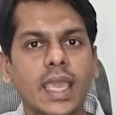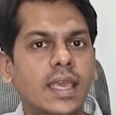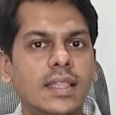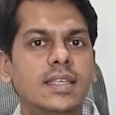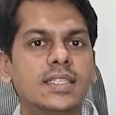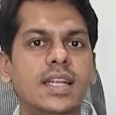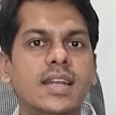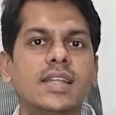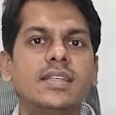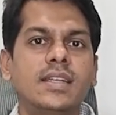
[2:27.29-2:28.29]
this
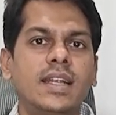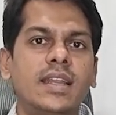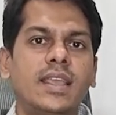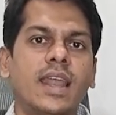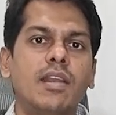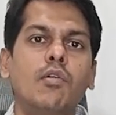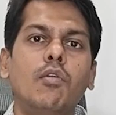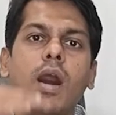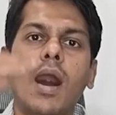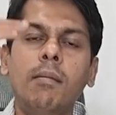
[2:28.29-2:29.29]
interest rate can
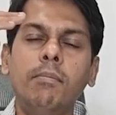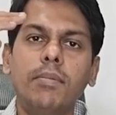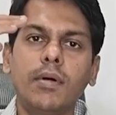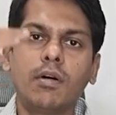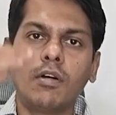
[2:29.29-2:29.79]
go up